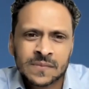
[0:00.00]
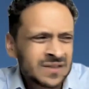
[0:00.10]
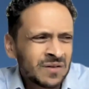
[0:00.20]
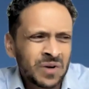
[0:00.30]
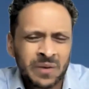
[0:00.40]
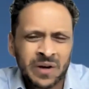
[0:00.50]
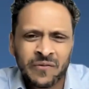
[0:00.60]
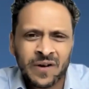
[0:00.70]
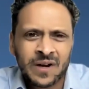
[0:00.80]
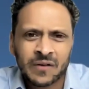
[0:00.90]
I said, what am I
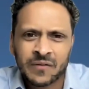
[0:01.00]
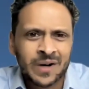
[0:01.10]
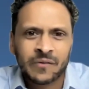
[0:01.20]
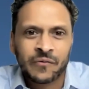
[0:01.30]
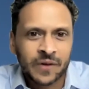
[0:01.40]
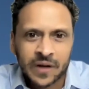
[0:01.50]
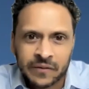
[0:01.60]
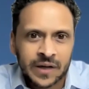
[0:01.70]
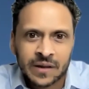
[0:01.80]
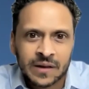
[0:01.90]
afraid of? I'm not afraid
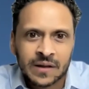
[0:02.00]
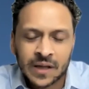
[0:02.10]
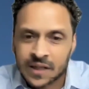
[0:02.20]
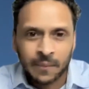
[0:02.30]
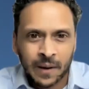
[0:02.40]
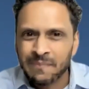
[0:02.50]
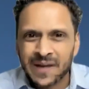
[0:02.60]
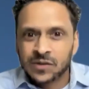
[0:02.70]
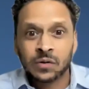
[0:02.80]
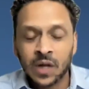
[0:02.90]
of anything. Like in my
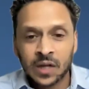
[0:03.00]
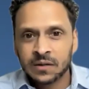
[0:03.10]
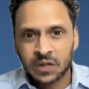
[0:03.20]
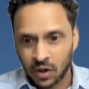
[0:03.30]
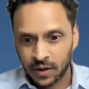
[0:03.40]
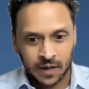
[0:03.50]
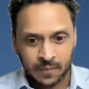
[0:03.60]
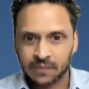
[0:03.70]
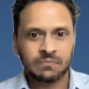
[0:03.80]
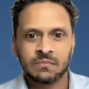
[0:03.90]
mental,
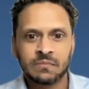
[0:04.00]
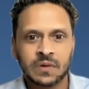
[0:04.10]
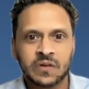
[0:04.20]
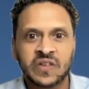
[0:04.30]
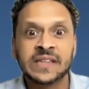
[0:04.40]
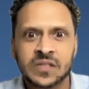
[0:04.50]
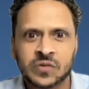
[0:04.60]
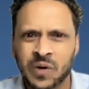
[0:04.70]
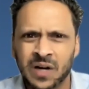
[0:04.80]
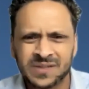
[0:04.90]
my
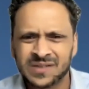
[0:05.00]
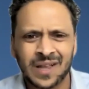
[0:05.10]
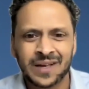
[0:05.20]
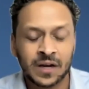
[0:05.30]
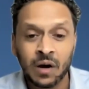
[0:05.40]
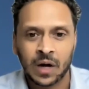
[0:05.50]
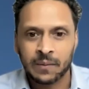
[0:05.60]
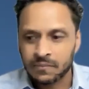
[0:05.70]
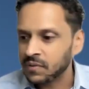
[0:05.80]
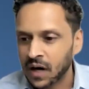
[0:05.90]
senses went up to say like, no,
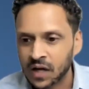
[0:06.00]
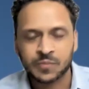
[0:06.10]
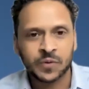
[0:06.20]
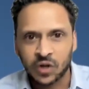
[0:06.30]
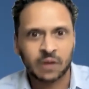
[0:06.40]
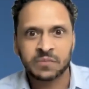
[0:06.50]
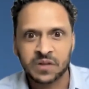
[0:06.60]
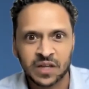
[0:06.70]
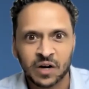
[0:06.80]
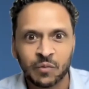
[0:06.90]
I'm an entrepreneur,
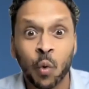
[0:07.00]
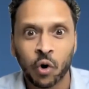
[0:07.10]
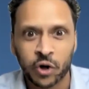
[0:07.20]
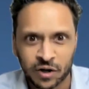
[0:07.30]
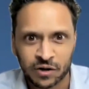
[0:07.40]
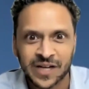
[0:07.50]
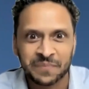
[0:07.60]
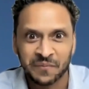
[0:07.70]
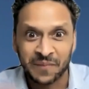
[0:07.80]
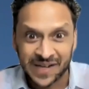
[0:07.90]
I'm, warrior
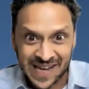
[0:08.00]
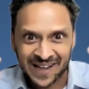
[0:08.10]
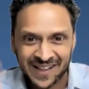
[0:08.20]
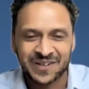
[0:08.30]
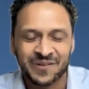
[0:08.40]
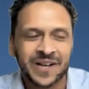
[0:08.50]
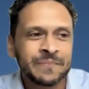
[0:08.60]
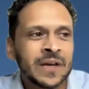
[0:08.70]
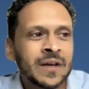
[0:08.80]
type of mentality. Right.